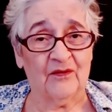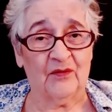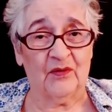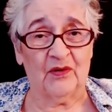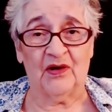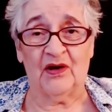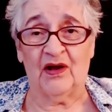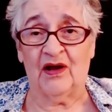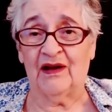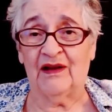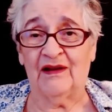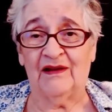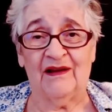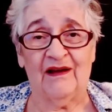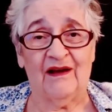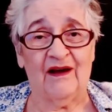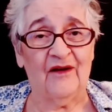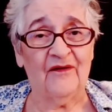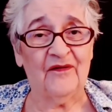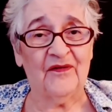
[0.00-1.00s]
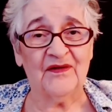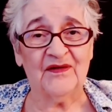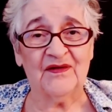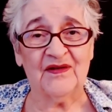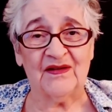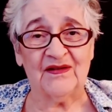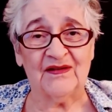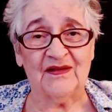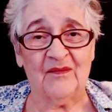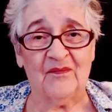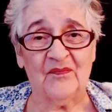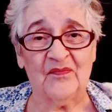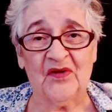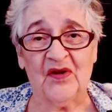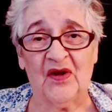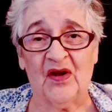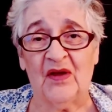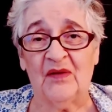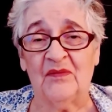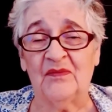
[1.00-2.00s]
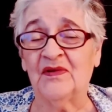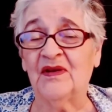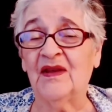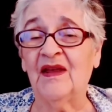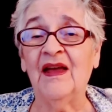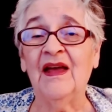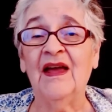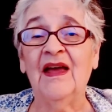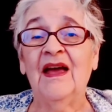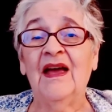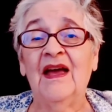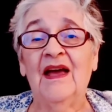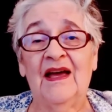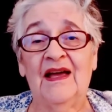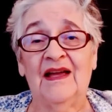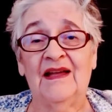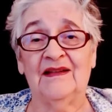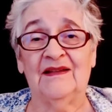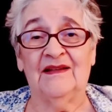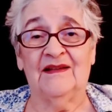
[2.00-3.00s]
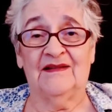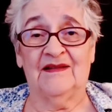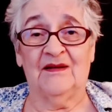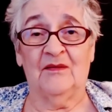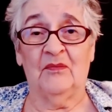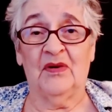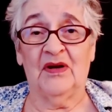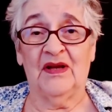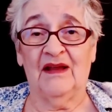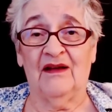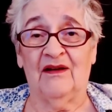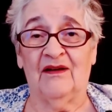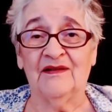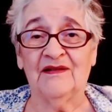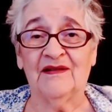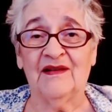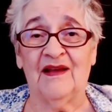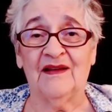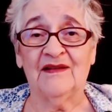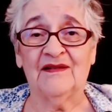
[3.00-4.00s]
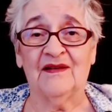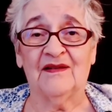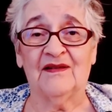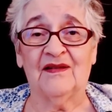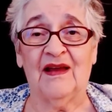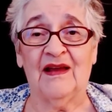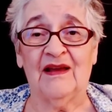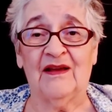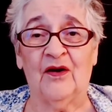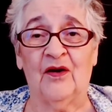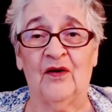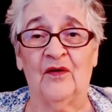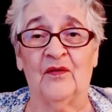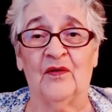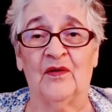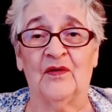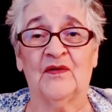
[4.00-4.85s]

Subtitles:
We're not in the office at sometimes, and somebody else has to take over.